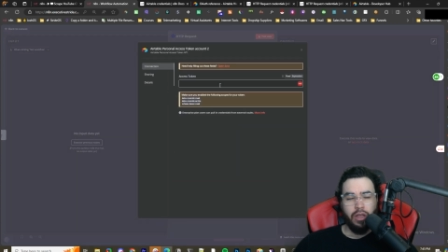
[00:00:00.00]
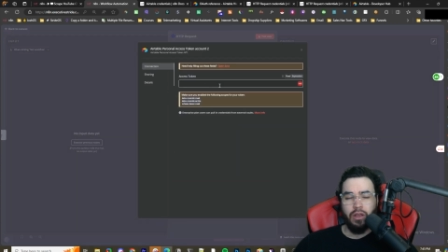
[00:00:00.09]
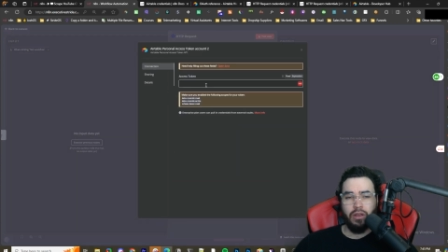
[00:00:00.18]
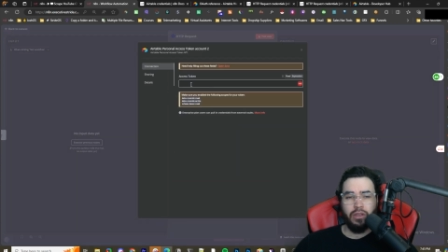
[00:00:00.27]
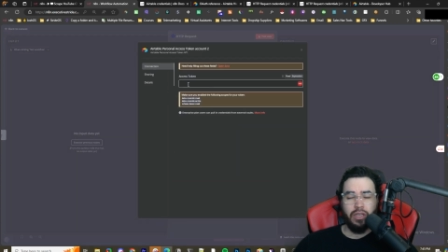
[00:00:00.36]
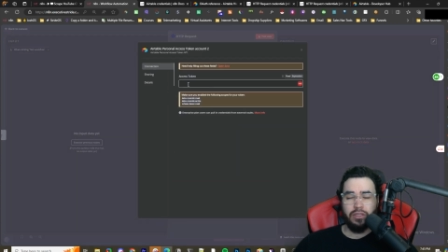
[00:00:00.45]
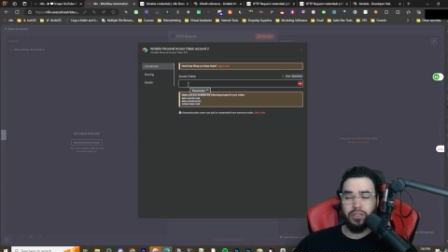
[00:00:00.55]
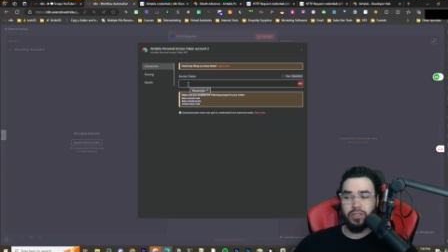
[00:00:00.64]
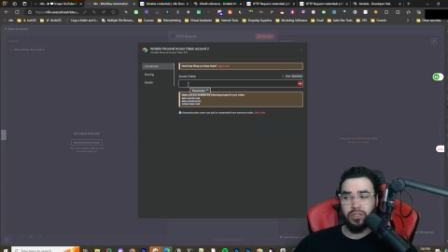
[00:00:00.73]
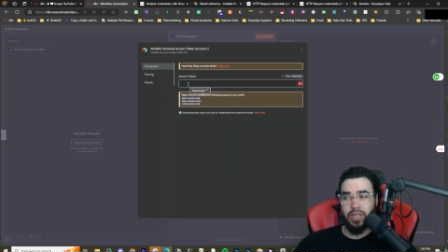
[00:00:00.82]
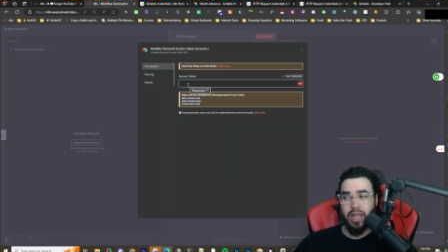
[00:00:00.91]
Oh yeah, this
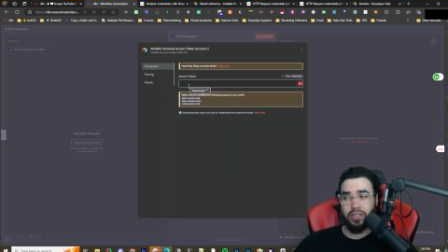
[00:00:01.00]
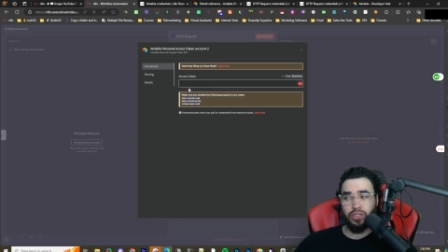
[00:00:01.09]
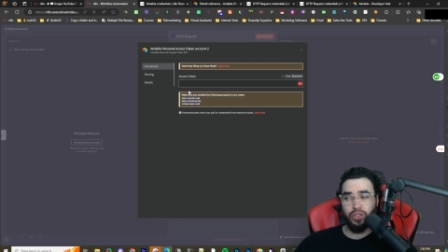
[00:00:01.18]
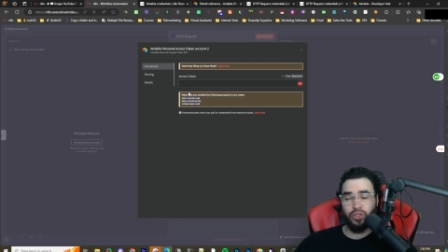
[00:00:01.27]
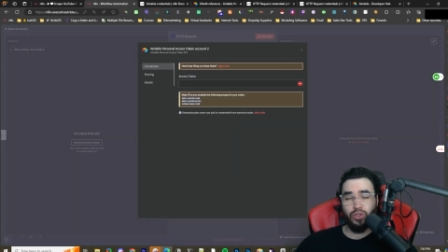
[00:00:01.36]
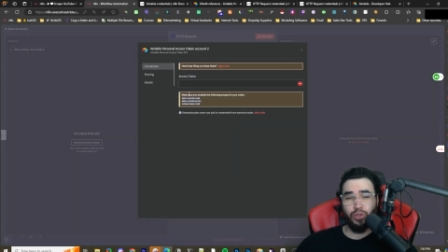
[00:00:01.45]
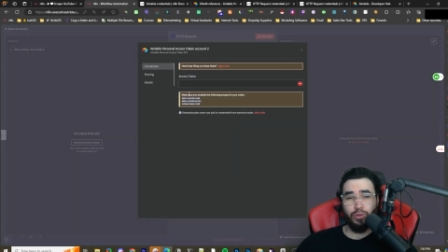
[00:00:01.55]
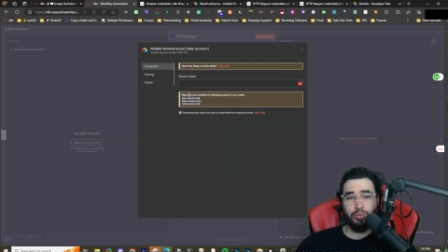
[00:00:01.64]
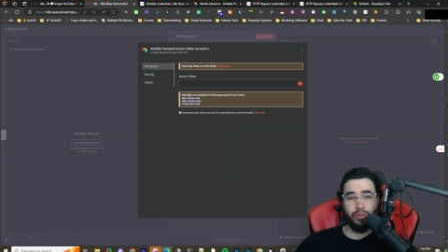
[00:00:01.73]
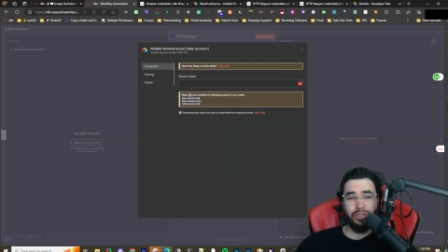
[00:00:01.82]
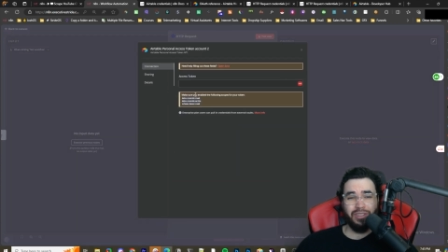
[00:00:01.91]
is actually
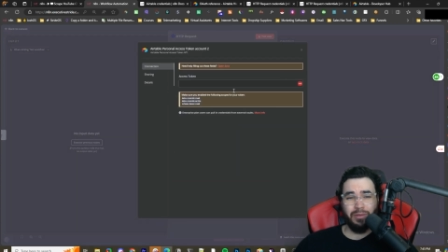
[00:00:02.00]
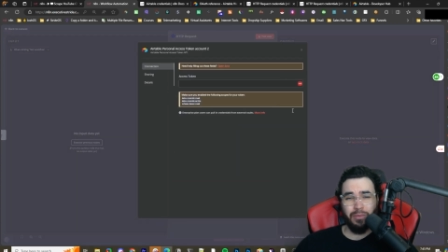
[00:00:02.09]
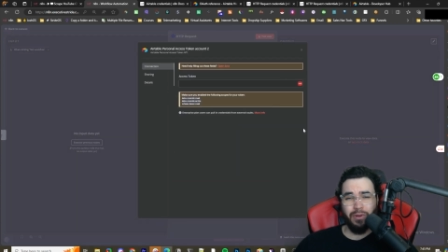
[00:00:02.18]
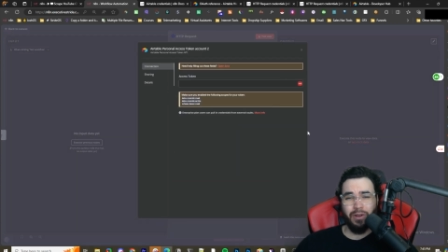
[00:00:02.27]
super simple.